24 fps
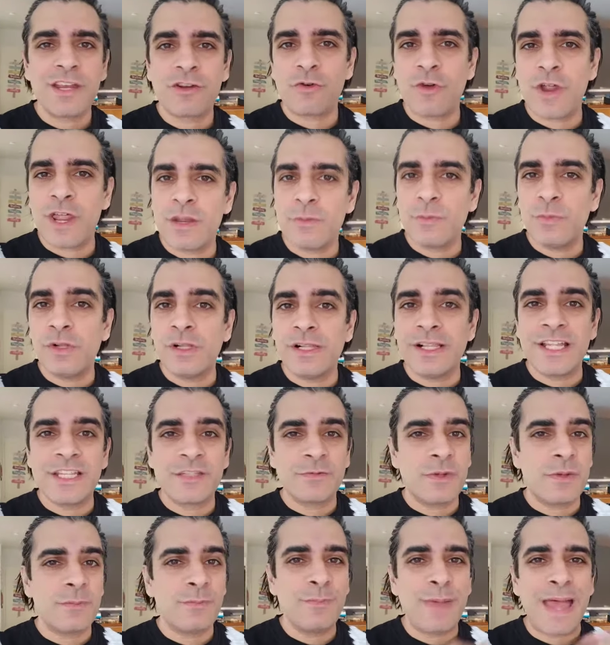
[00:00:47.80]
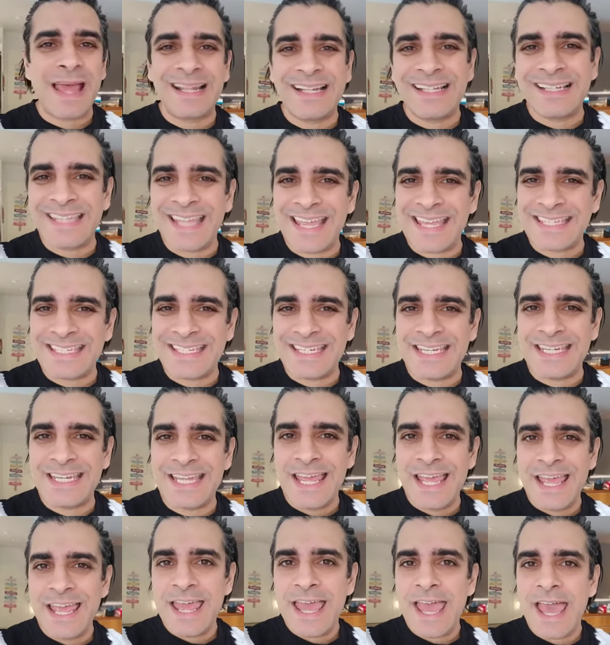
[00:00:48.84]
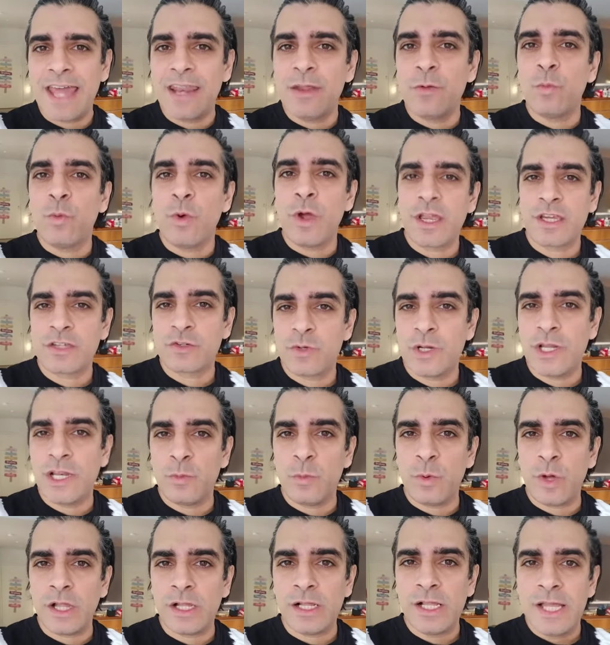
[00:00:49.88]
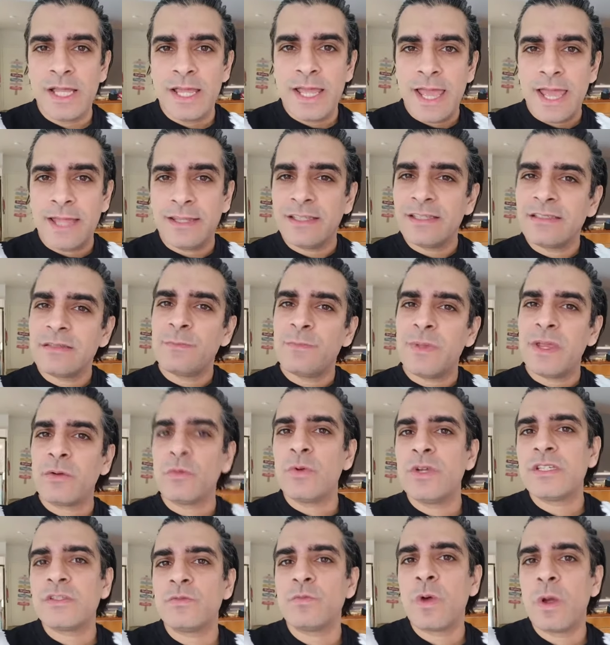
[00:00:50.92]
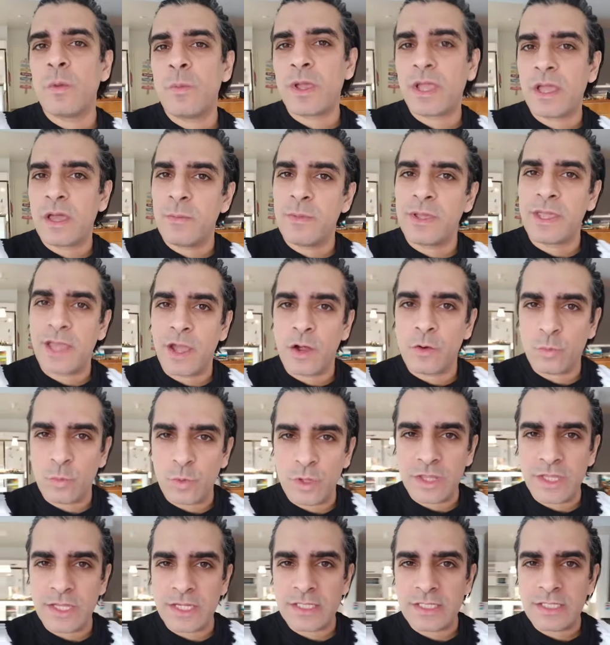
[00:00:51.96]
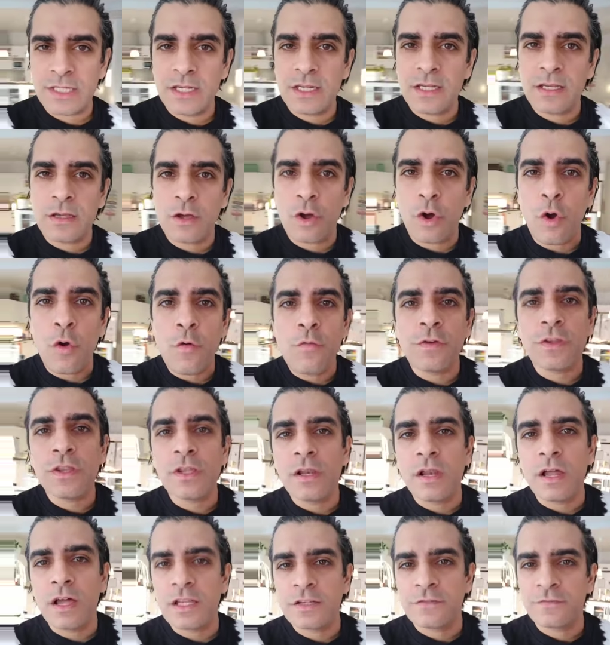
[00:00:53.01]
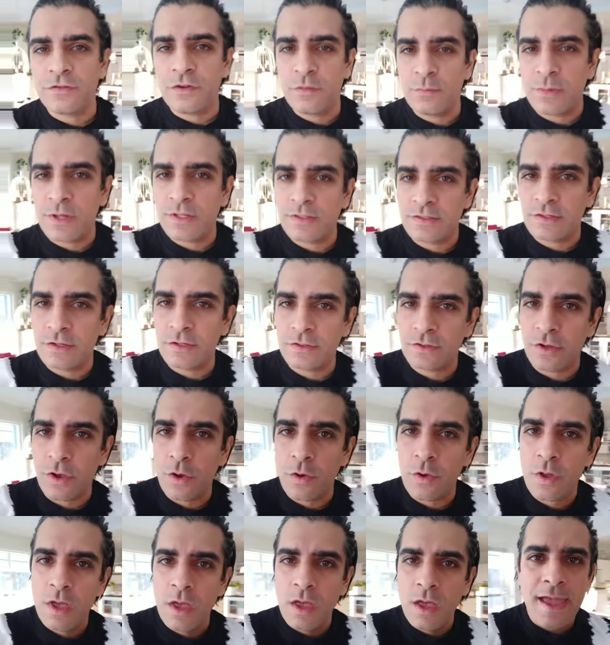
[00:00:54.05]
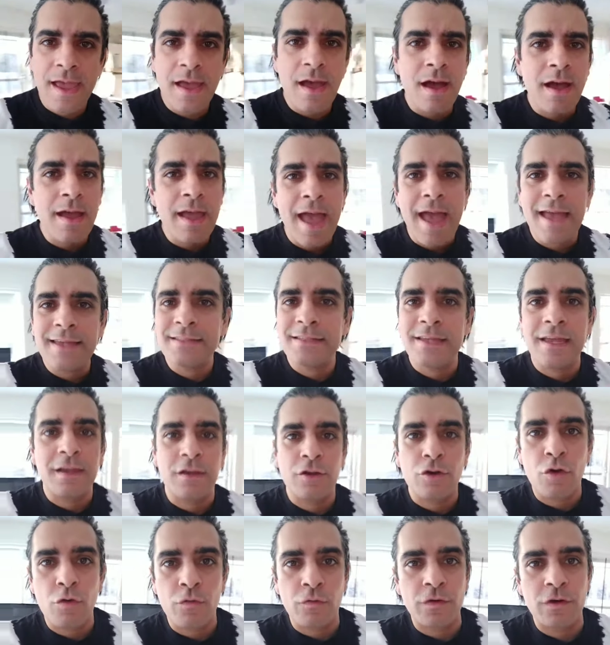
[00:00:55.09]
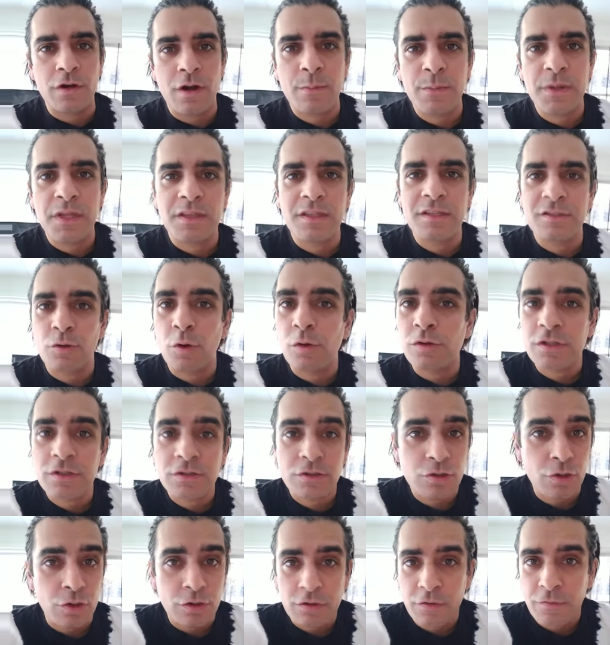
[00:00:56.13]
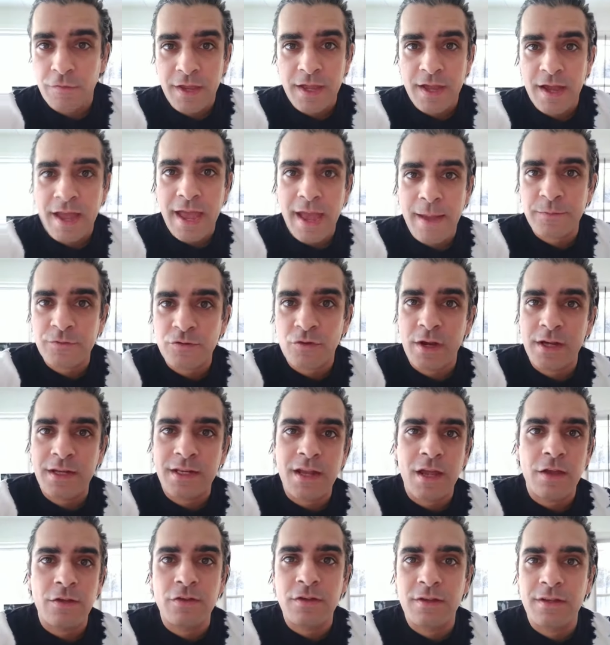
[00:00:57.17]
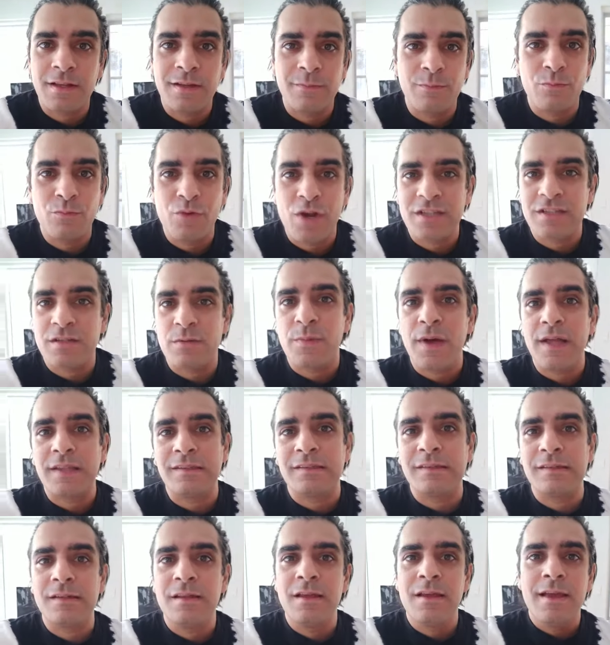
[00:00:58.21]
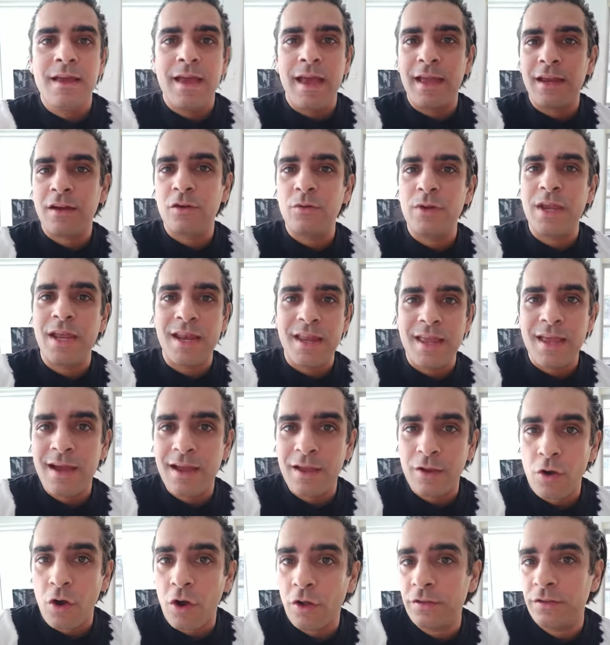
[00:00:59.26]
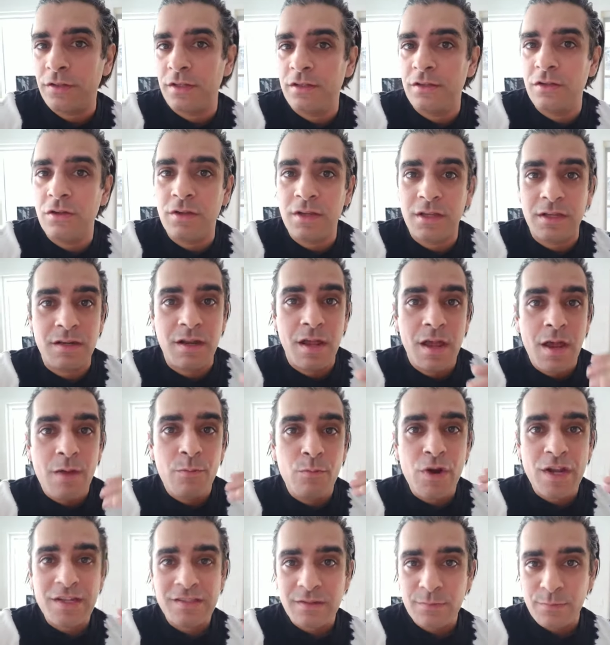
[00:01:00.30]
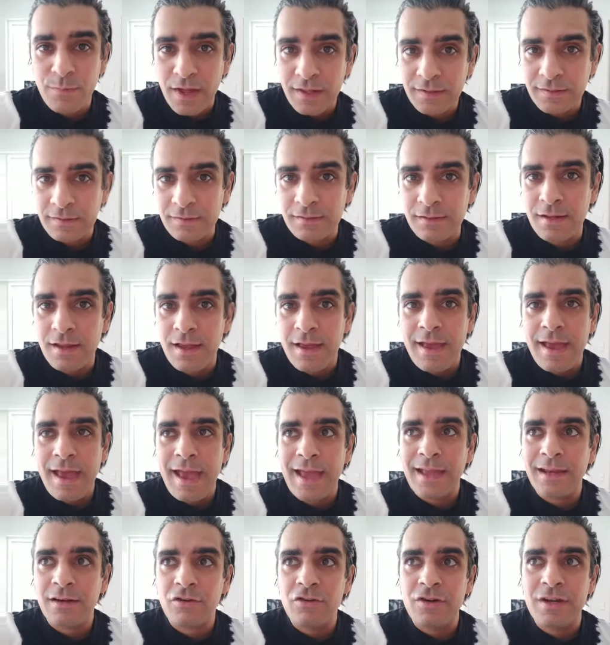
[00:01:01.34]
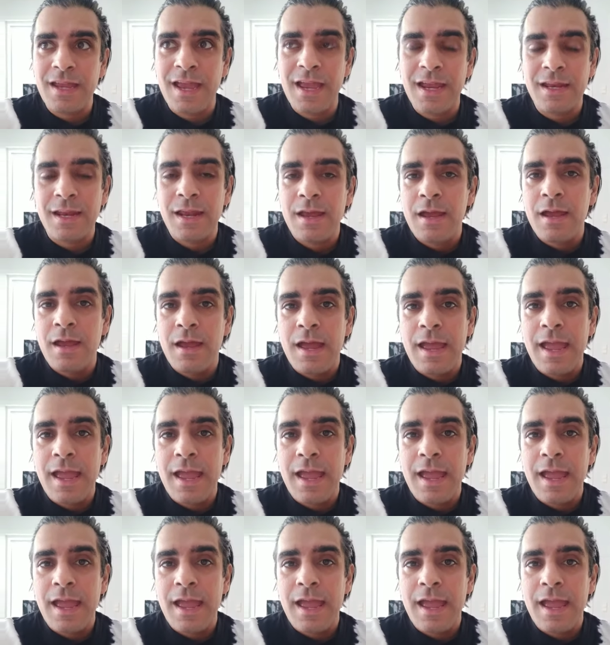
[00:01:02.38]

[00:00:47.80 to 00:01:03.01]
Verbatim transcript: incredible. It's been battle tested and it works really well. And there's a big reason why we're coming out with it. See, over the last few months or so, A I has taken over. I mean, there's all sorts of A I apps right now. You can press a button and create A I content. You can press a button and create